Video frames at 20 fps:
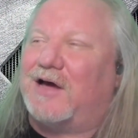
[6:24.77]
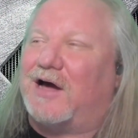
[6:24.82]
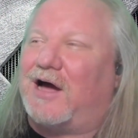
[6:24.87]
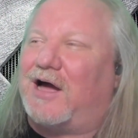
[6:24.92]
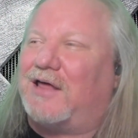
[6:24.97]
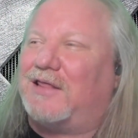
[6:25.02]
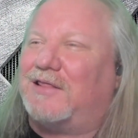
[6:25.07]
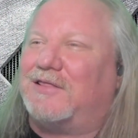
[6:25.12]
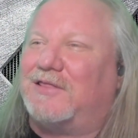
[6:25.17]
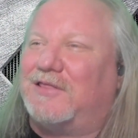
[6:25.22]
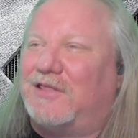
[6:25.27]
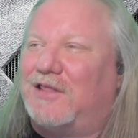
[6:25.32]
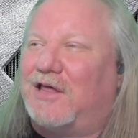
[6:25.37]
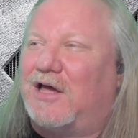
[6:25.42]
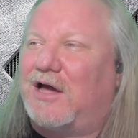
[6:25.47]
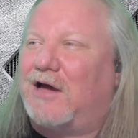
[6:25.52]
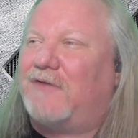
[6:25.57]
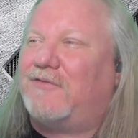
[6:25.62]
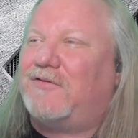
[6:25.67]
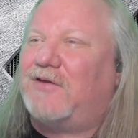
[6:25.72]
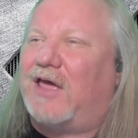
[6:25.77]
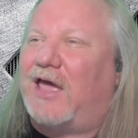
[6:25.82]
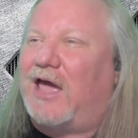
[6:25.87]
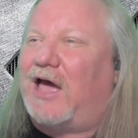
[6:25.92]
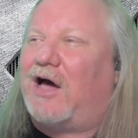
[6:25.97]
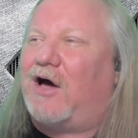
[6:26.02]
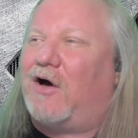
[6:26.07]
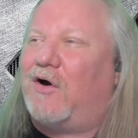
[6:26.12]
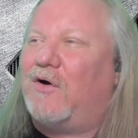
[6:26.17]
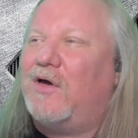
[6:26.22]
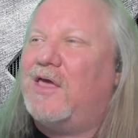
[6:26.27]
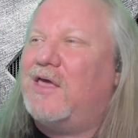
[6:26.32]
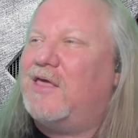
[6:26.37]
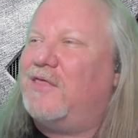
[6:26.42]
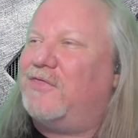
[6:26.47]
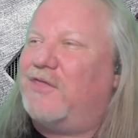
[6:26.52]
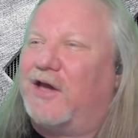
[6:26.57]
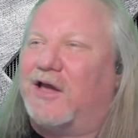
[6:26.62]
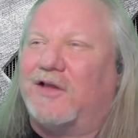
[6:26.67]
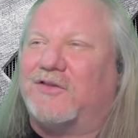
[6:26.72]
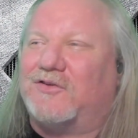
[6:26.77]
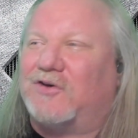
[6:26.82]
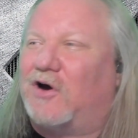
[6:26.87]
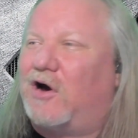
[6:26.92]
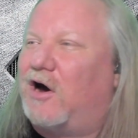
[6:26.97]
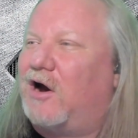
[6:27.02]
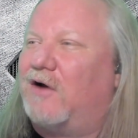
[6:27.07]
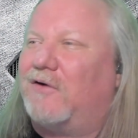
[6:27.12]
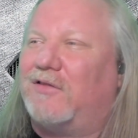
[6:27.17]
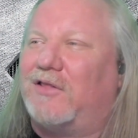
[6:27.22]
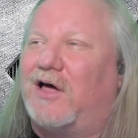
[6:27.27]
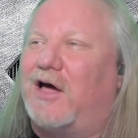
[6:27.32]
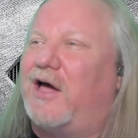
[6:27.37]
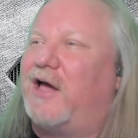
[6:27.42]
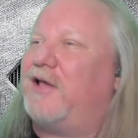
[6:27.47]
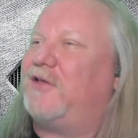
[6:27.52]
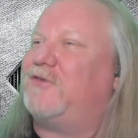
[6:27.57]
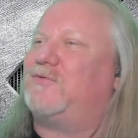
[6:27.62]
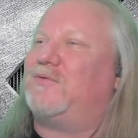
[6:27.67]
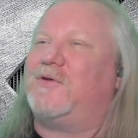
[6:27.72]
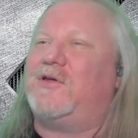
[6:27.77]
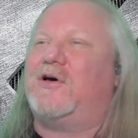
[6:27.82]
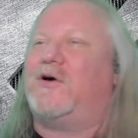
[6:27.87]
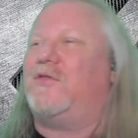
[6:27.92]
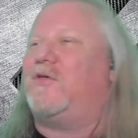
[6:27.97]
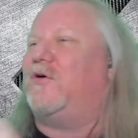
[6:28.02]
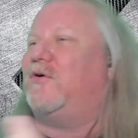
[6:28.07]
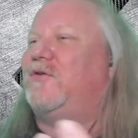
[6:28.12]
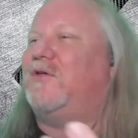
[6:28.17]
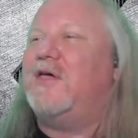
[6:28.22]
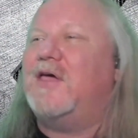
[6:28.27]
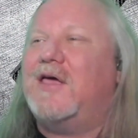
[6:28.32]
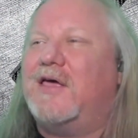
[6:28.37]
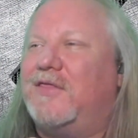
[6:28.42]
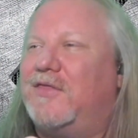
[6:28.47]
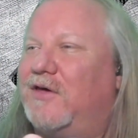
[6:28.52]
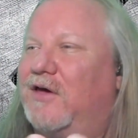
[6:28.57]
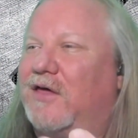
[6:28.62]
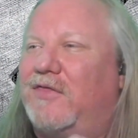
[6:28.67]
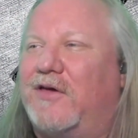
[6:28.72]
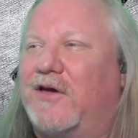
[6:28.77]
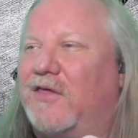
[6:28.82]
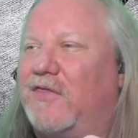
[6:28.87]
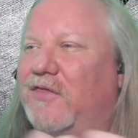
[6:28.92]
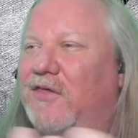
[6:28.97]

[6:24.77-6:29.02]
I loved how the guitar lines, you know, those the, the,